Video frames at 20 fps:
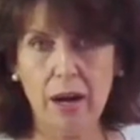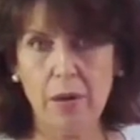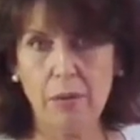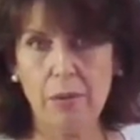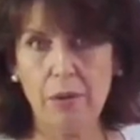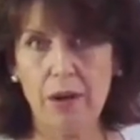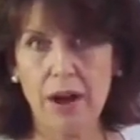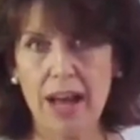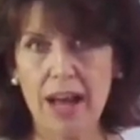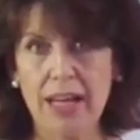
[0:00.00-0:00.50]

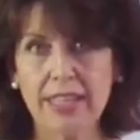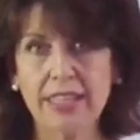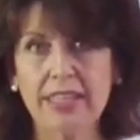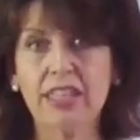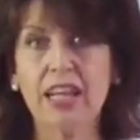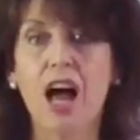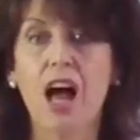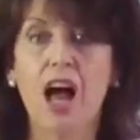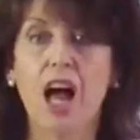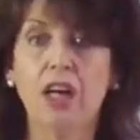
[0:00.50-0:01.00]

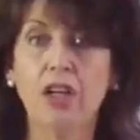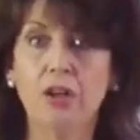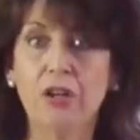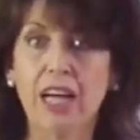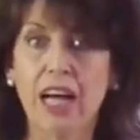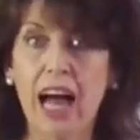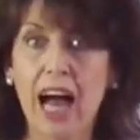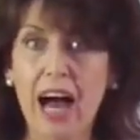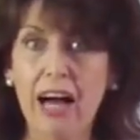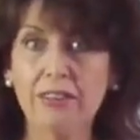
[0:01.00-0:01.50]
press,
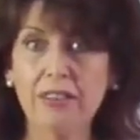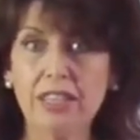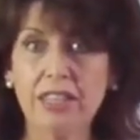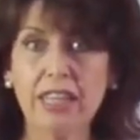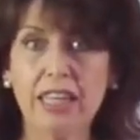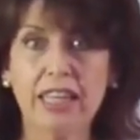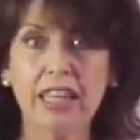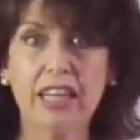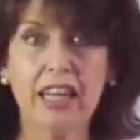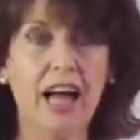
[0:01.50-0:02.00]
look out
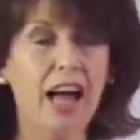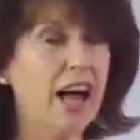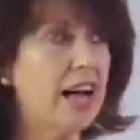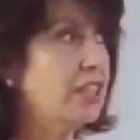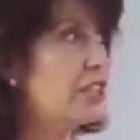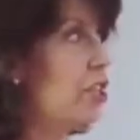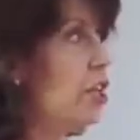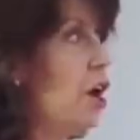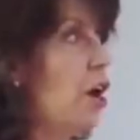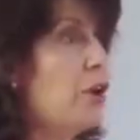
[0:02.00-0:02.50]
to the
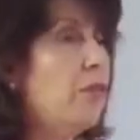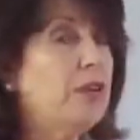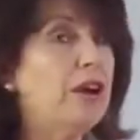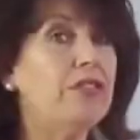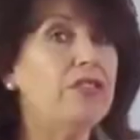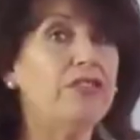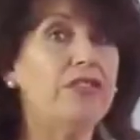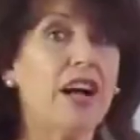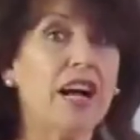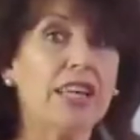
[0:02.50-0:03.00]
class,
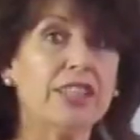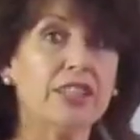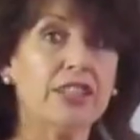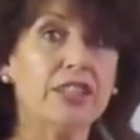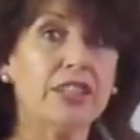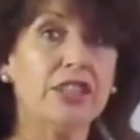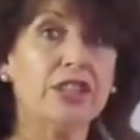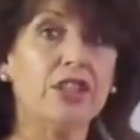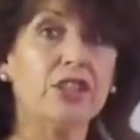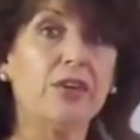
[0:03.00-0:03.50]
refer to
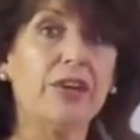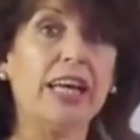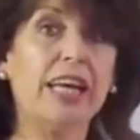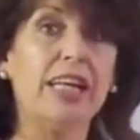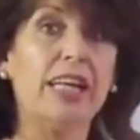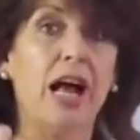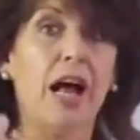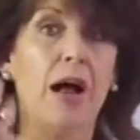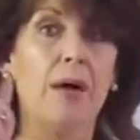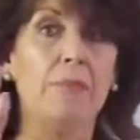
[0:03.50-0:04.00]
the
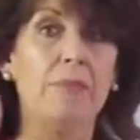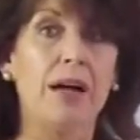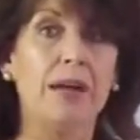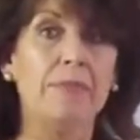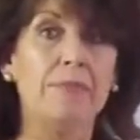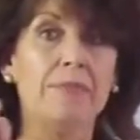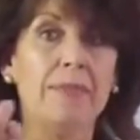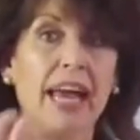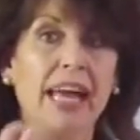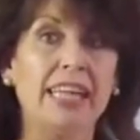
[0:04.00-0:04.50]
screen,
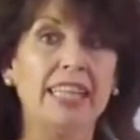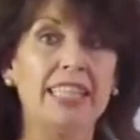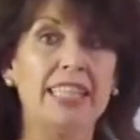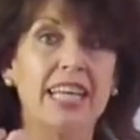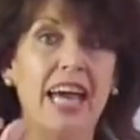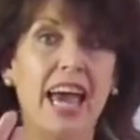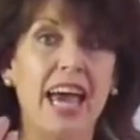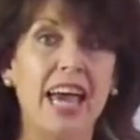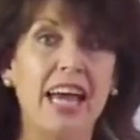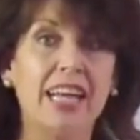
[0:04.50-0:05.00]
but
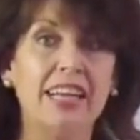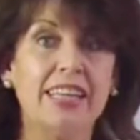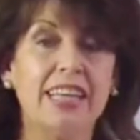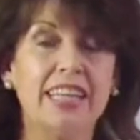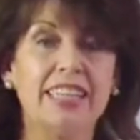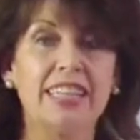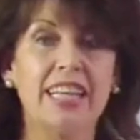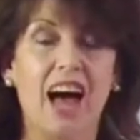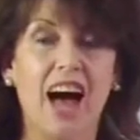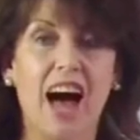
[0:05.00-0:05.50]
maintain
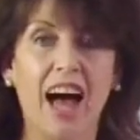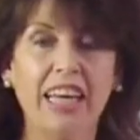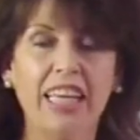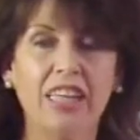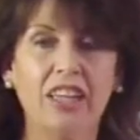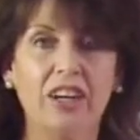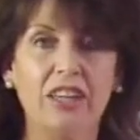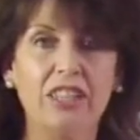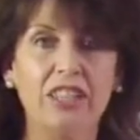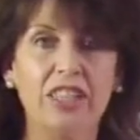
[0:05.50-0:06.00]
this eye
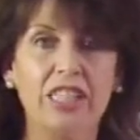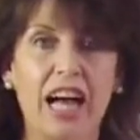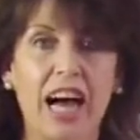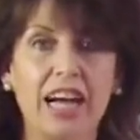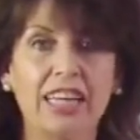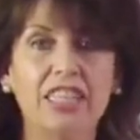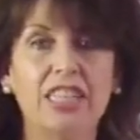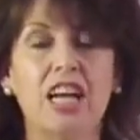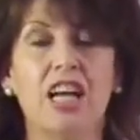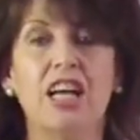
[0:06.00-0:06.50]

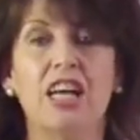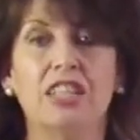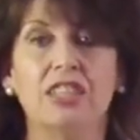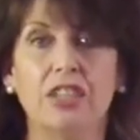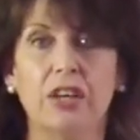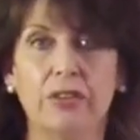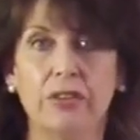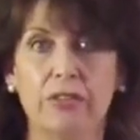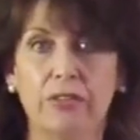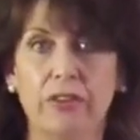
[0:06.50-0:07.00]
contact
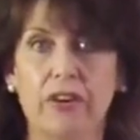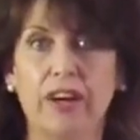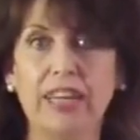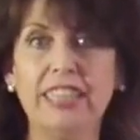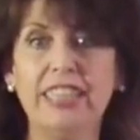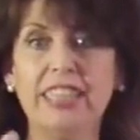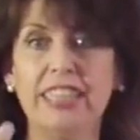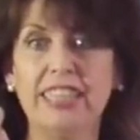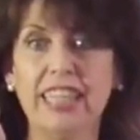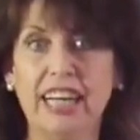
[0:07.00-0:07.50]
so the
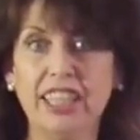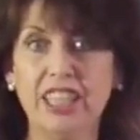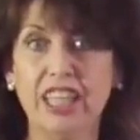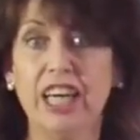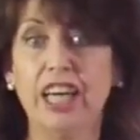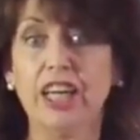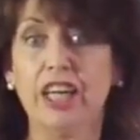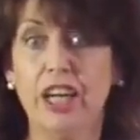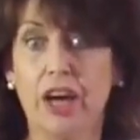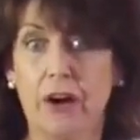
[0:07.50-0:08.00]
voice is
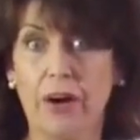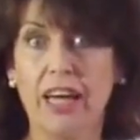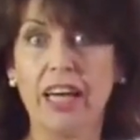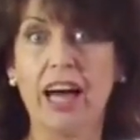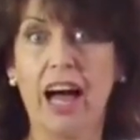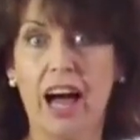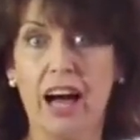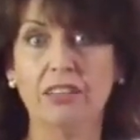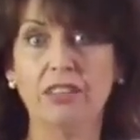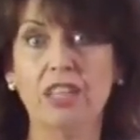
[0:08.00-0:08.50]
actually
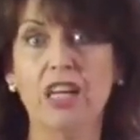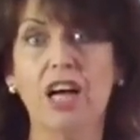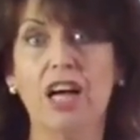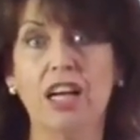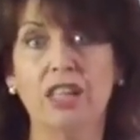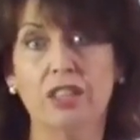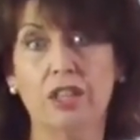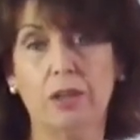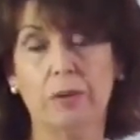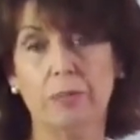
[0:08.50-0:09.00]
going out
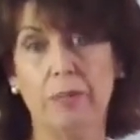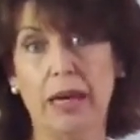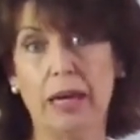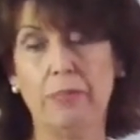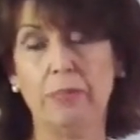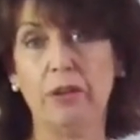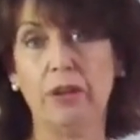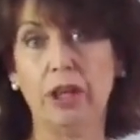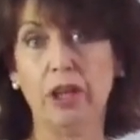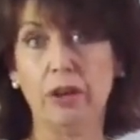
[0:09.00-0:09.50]
to the
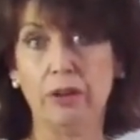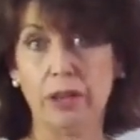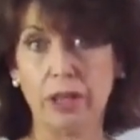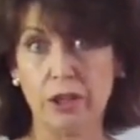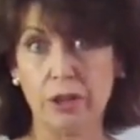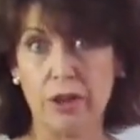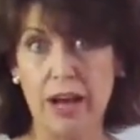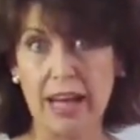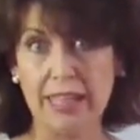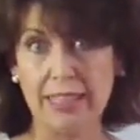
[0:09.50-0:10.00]
people you're
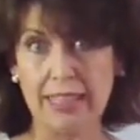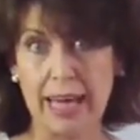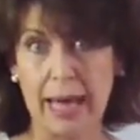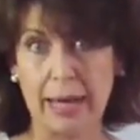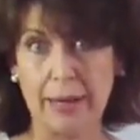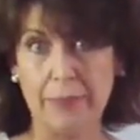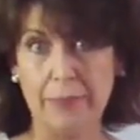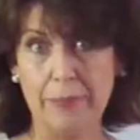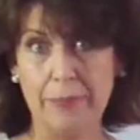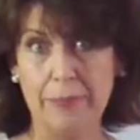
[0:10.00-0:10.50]
addressing.